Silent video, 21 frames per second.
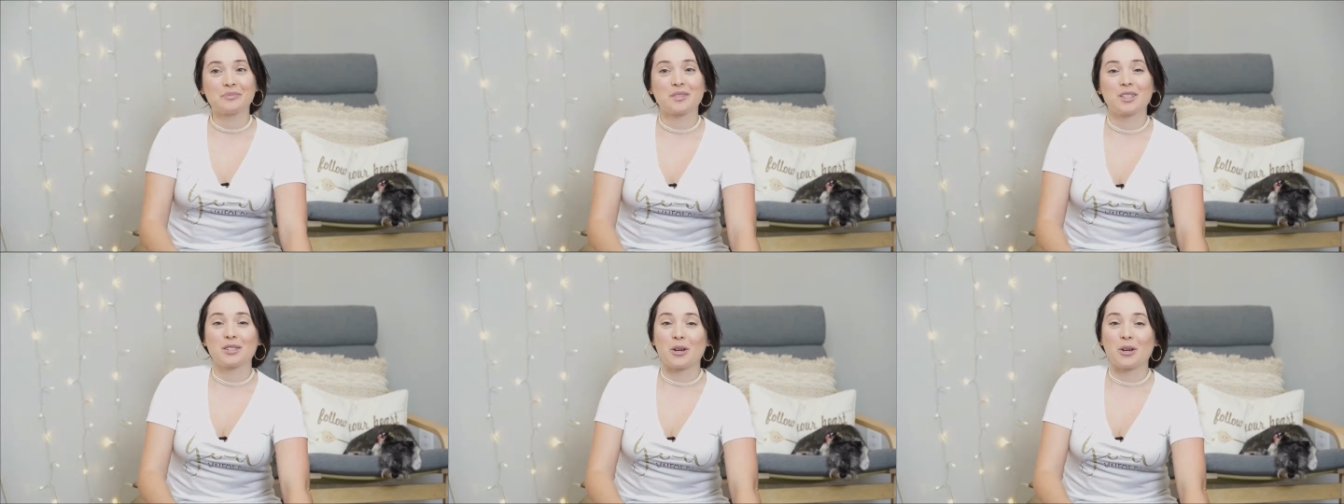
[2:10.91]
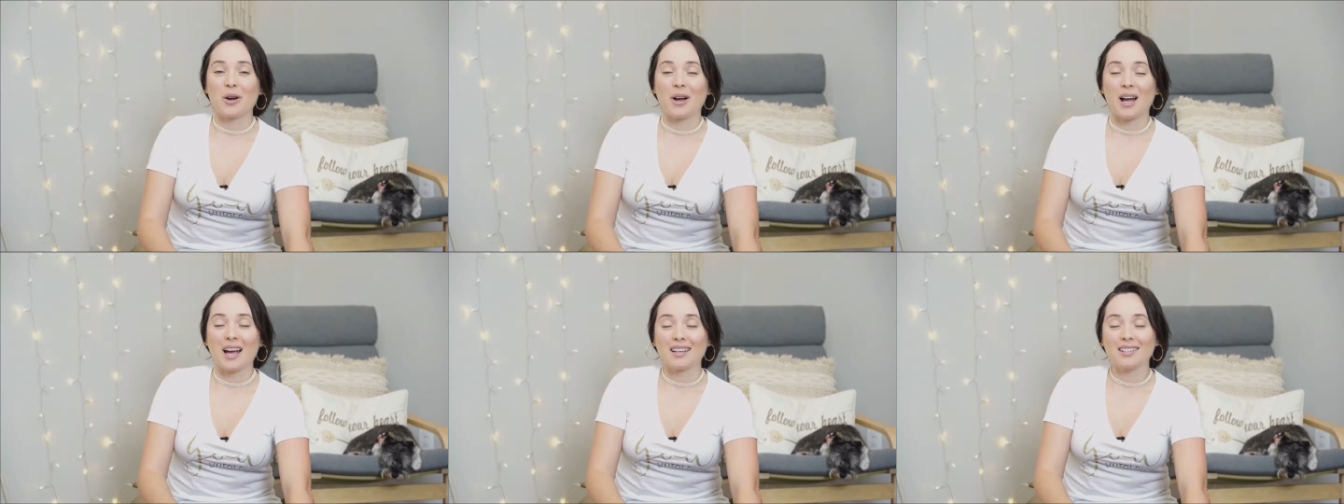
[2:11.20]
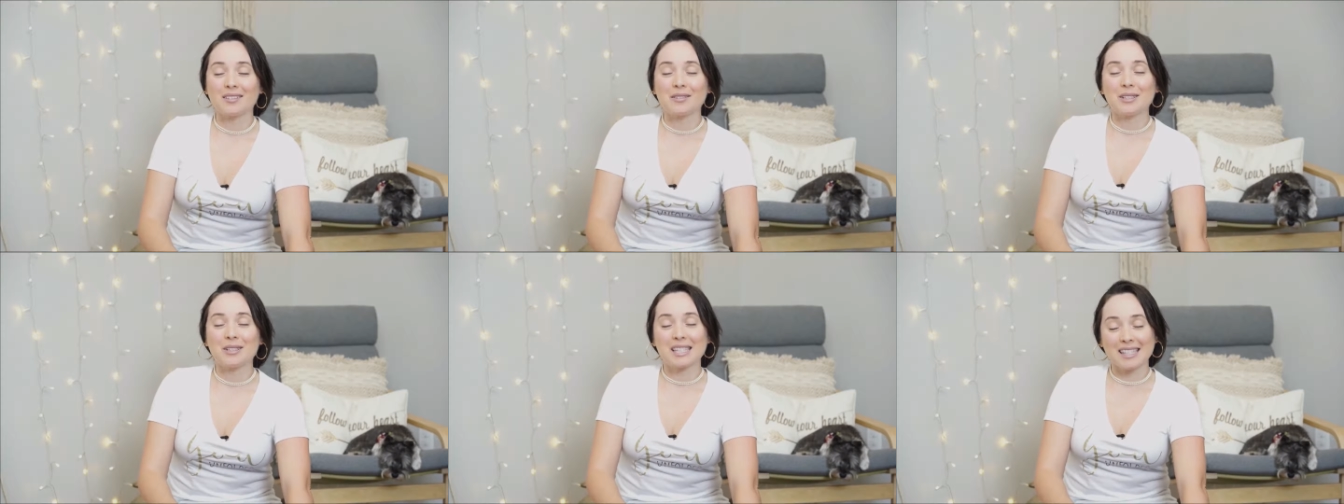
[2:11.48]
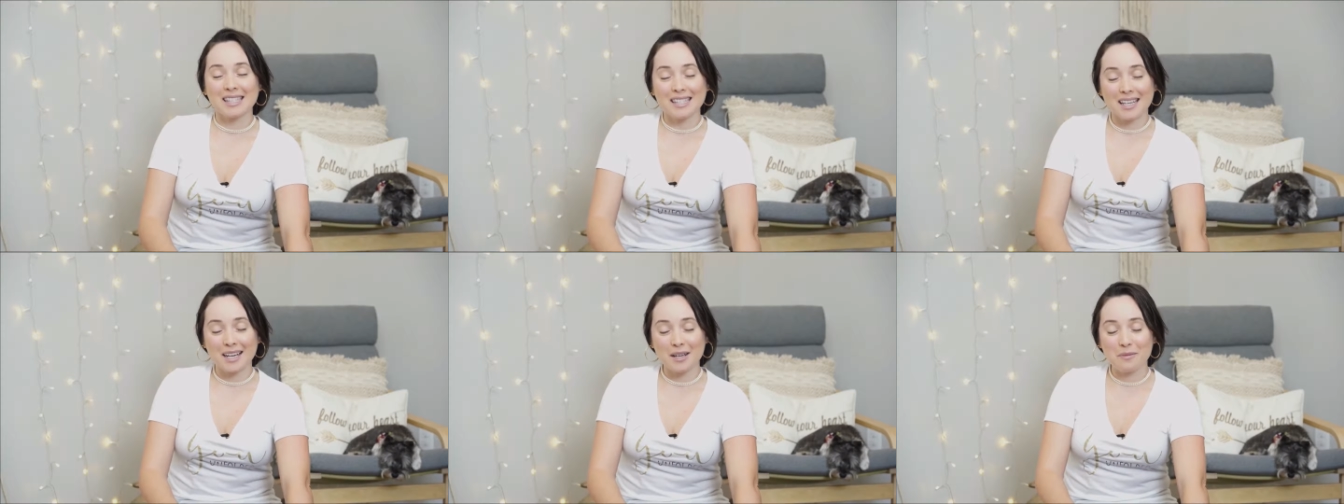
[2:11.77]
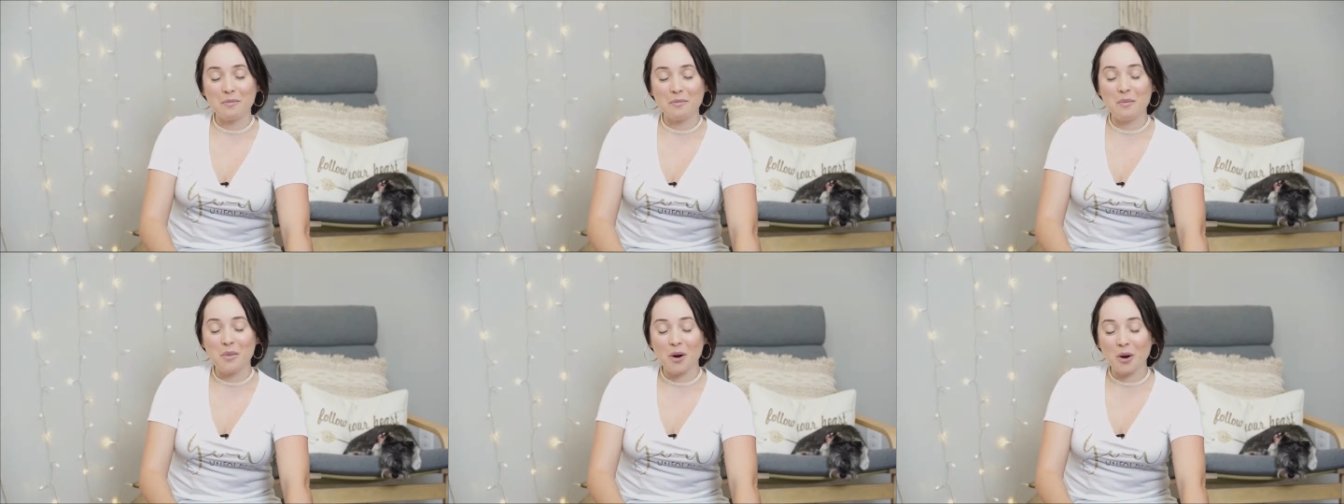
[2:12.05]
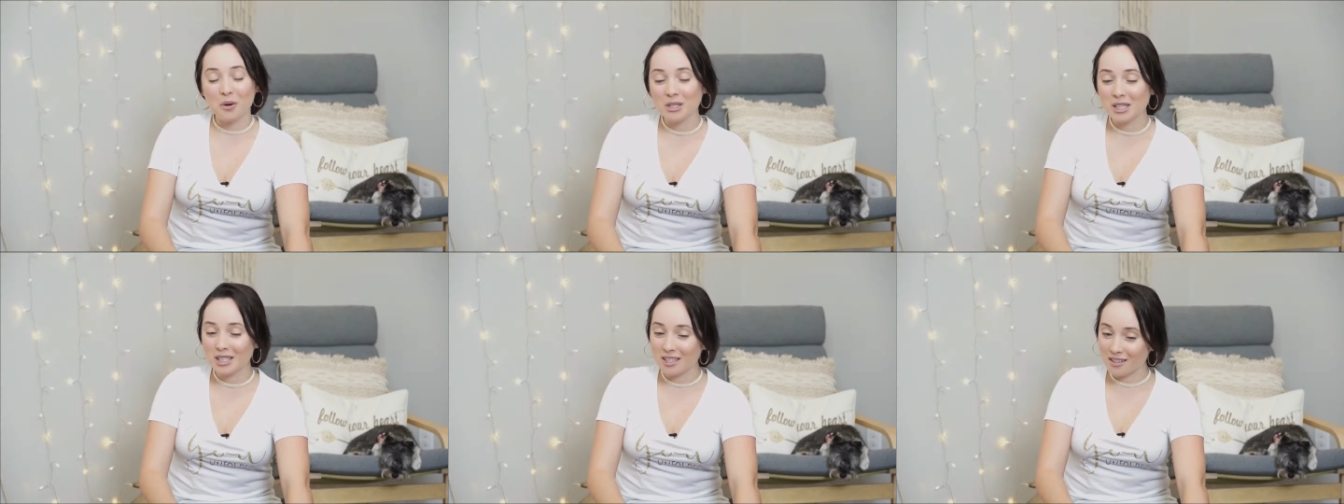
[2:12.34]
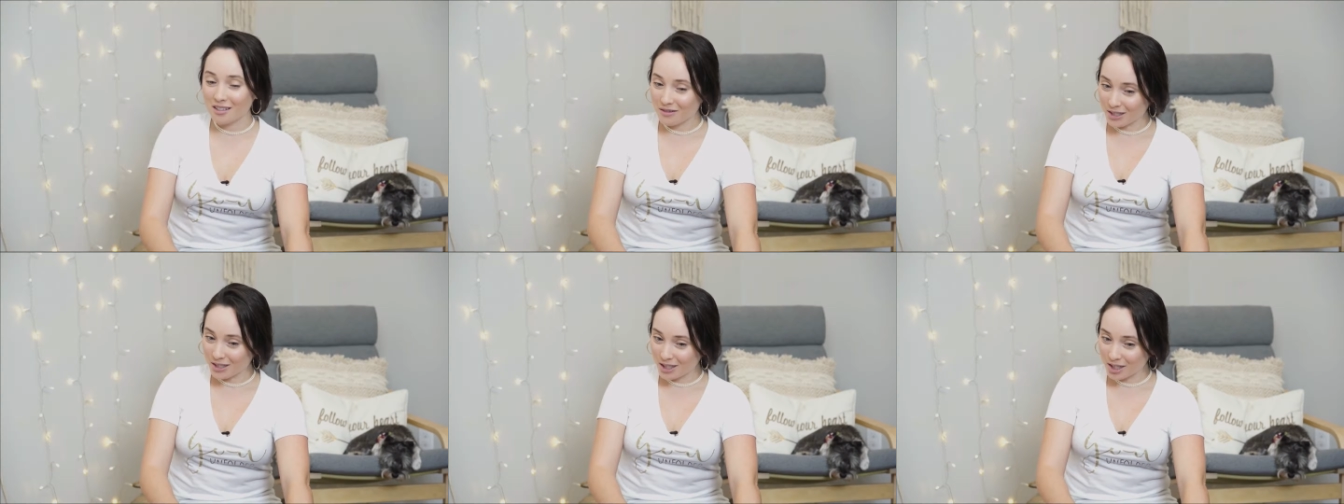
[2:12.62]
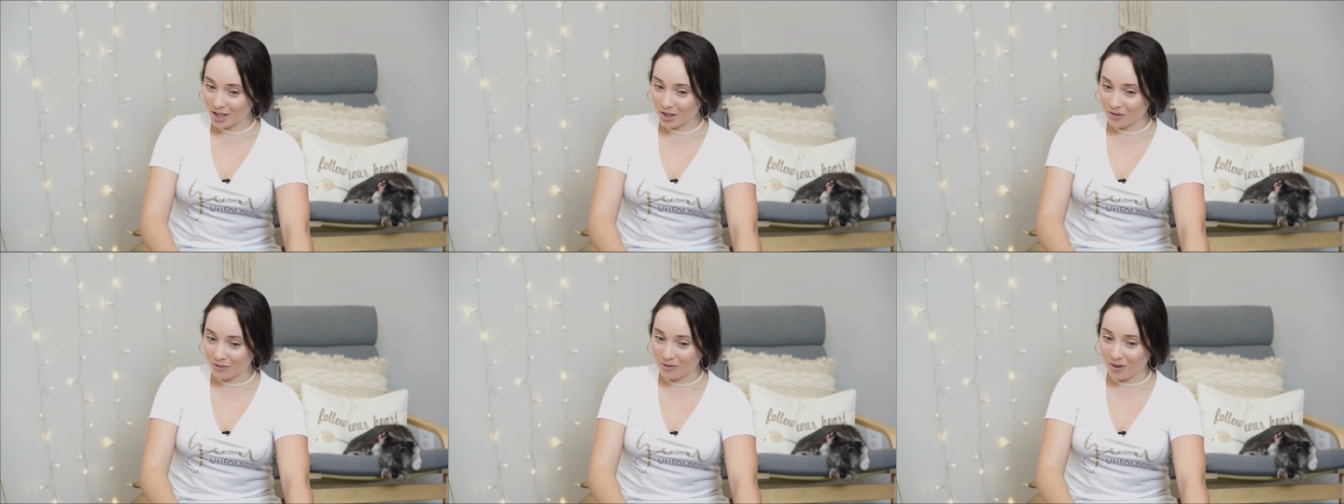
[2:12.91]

So I would say most of us